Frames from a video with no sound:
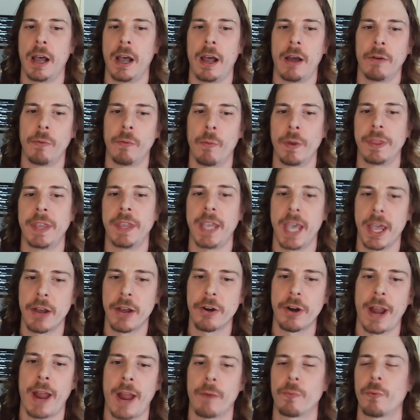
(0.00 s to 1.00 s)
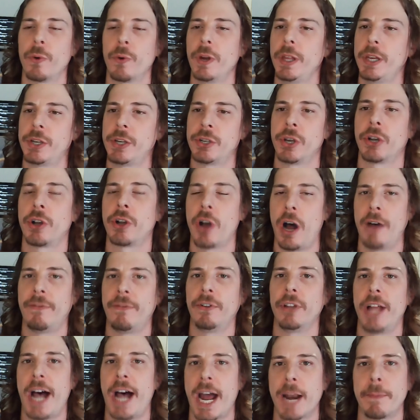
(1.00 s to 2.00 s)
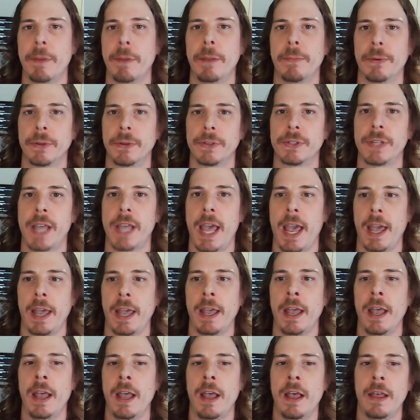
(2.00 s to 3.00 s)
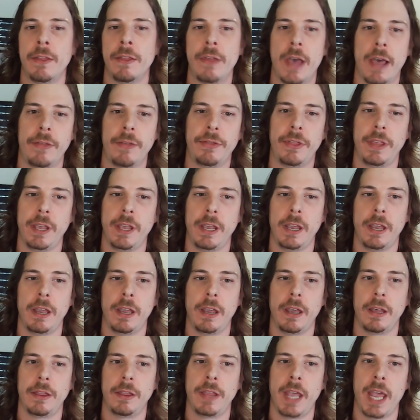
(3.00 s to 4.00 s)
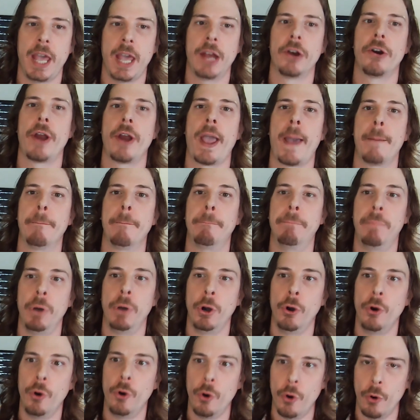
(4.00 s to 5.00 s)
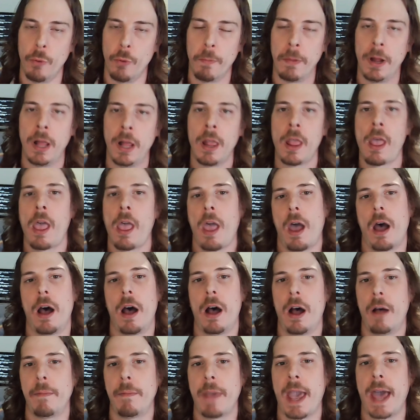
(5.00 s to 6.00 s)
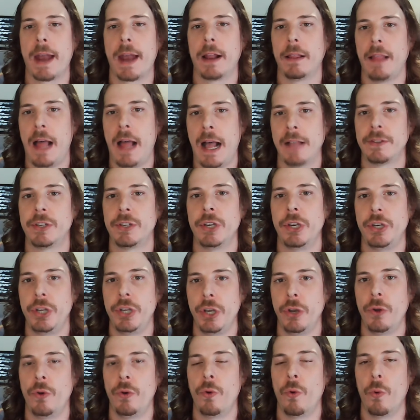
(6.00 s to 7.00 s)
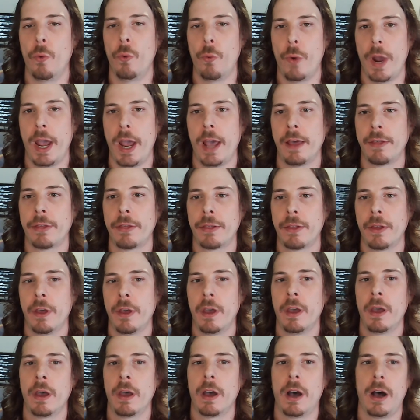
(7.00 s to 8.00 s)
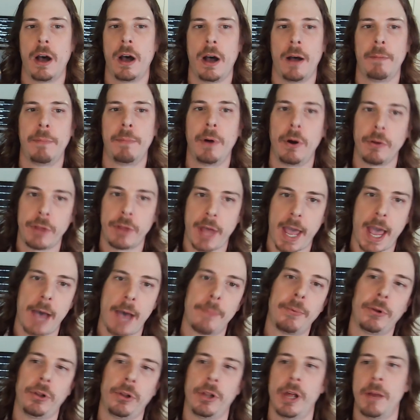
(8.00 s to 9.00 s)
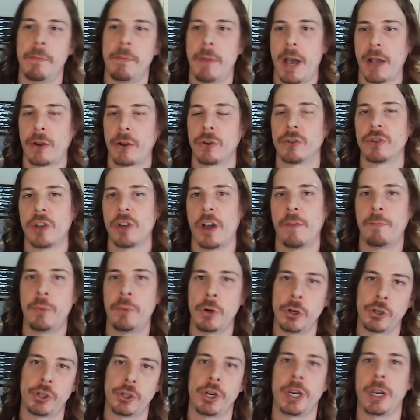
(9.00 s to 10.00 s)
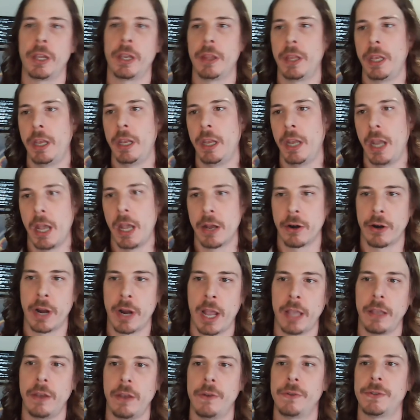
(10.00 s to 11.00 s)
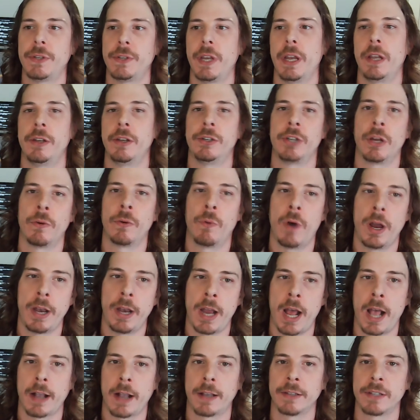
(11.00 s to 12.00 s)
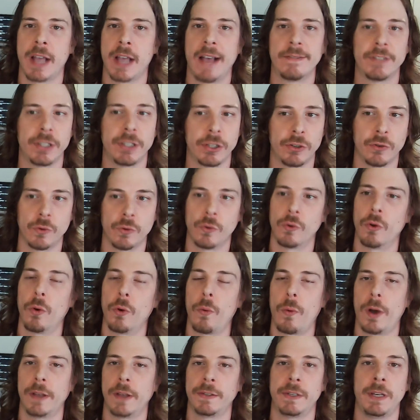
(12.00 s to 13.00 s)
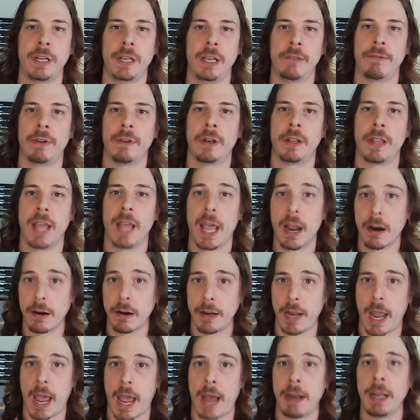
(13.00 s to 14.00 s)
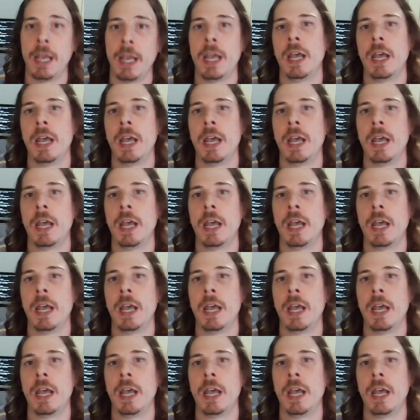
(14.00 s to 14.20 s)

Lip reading: when the internet really took off, a lot of people say that the internet boom had a lot to do with both Apple and Microsoft pushing the internet usage and whatnot, because obviously Google wasn't even there yet.